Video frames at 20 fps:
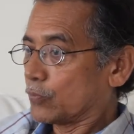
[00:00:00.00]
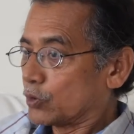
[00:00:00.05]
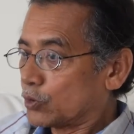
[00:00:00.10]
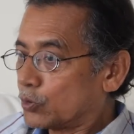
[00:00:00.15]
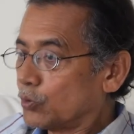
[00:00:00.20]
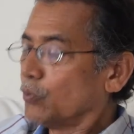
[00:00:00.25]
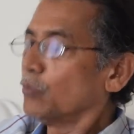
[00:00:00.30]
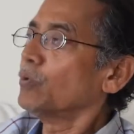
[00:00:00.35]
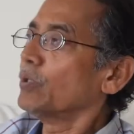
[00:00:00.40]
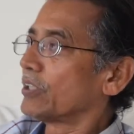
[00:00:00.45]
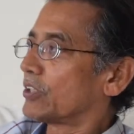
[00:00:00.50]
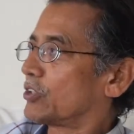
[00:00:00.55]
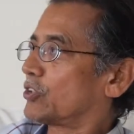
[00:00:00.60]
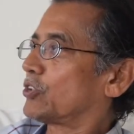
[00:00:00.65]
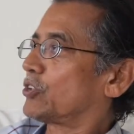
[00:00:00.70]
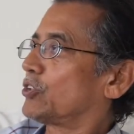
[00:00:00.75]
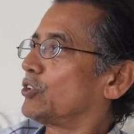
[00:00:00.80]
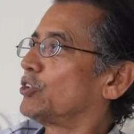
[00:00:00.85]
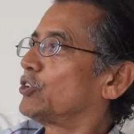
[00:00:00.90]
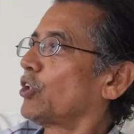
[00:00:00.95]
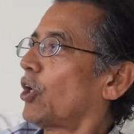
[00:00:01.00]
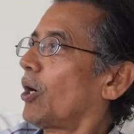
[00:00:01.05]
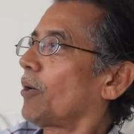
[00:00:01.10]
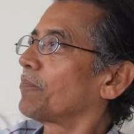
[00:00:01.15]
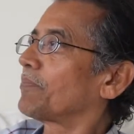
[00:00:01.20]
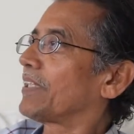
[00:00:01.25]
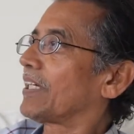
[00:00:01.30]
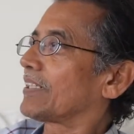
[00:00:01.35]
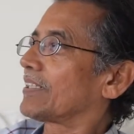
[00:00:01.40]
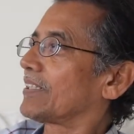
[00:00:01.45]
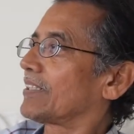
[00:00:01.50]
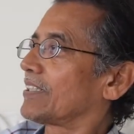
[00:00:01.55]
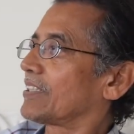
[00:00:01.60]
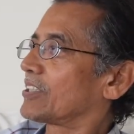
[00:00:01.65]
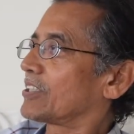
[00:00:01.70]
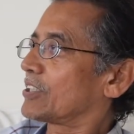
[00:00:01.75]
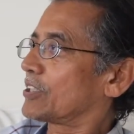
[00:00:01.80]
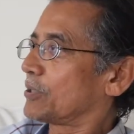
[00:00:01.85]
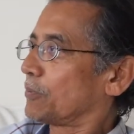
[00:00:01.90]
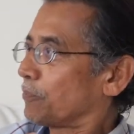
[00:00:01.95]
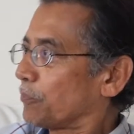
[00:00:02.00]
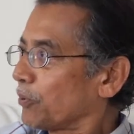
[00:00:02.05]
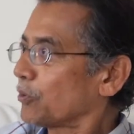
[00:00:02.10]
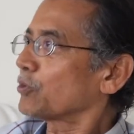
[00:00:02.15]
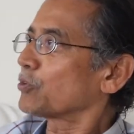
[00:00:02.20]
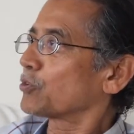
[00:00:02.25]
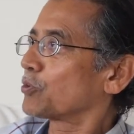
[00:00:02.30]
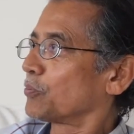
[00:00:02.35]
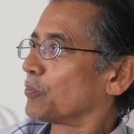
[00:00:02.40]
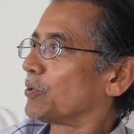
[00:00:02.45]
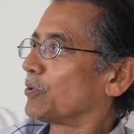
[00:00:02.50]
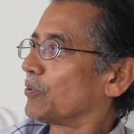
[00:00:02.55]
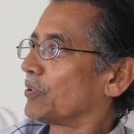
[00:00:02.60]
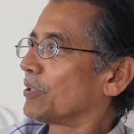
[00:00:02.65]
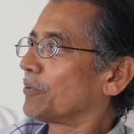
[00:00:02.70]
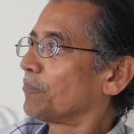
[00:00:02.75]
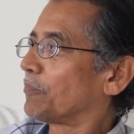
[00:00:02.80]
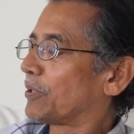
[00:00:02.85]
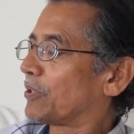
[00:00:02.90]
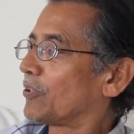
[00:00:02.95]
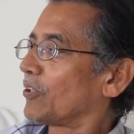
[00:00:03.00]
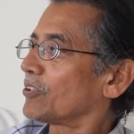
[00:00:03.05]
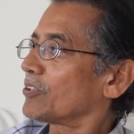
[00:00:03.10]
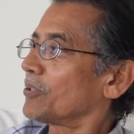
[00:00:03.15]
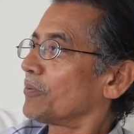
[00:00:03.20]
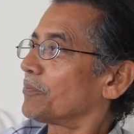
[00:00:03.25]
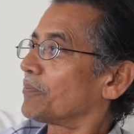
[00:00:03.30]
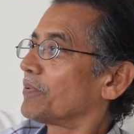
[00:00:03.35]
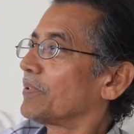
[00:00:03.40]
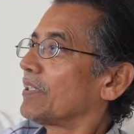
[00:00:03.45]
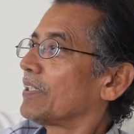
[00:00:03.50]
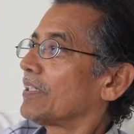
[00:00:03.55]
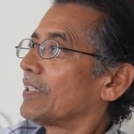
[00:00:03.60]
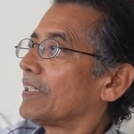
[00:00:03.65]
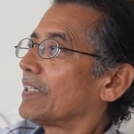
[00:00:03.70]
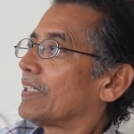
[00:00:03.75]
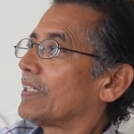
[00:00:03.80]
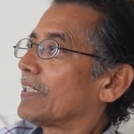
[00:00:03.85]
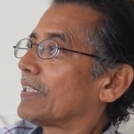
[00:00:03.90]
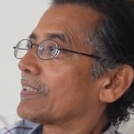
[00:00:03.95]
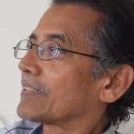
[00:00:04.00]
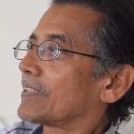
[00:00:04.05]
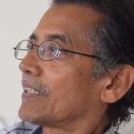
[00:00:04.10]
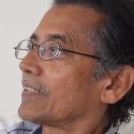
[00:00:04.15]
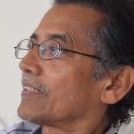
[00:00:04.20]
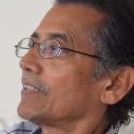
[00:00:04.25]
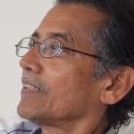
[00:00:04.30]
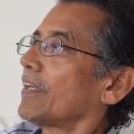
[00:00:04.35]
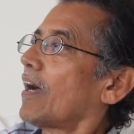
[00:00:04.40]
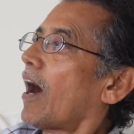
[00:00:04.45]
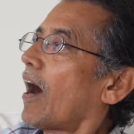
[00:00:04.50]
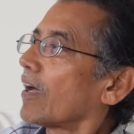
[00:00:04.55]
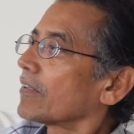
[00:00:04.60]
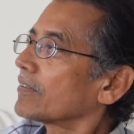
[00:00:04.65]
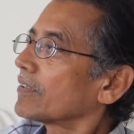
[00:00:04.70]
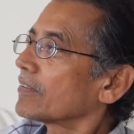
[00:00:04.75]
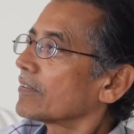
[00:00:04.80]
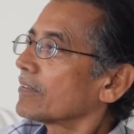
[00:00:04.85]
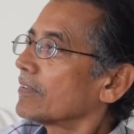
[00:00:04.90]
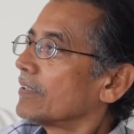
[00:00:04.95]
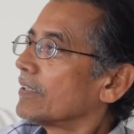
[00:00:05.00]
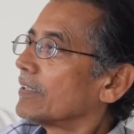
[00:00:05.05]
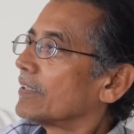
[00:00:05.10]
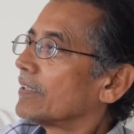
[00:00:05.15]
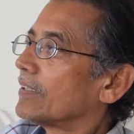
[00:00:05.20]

do its job that it is supposed to be doing because of certain other